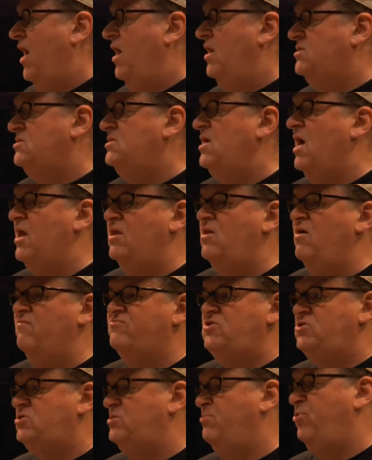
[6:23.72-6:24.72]
And it's not
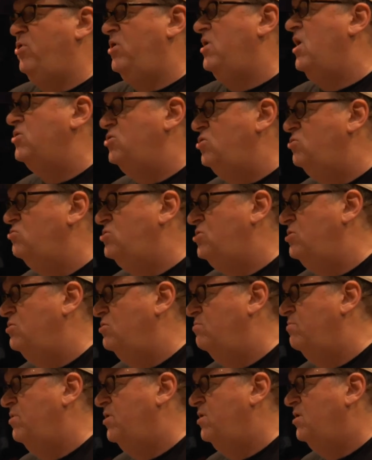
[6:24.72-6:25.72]
enough just to put it on
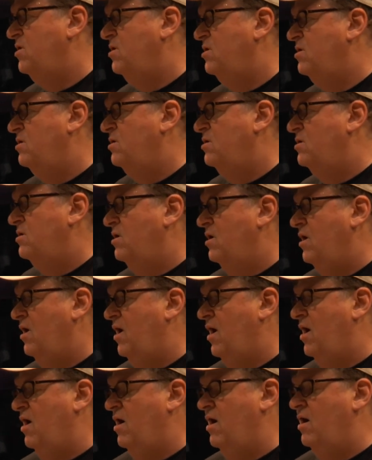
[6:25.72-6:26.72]
YouTube.
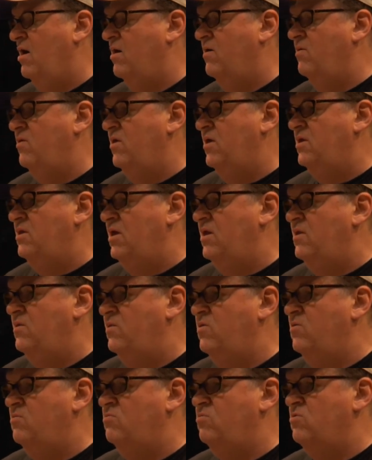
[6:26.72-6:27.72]
Uh, it,
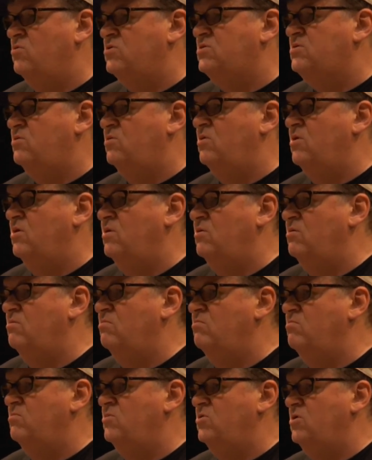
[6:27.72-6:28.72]
it, there, there's,
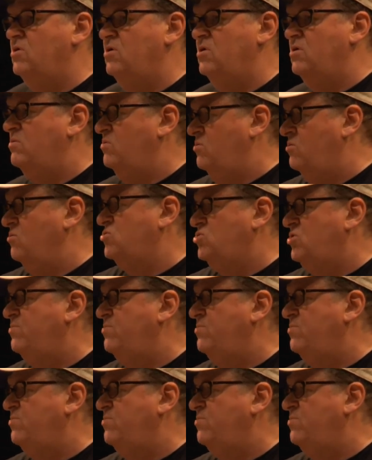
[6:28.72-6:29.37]
there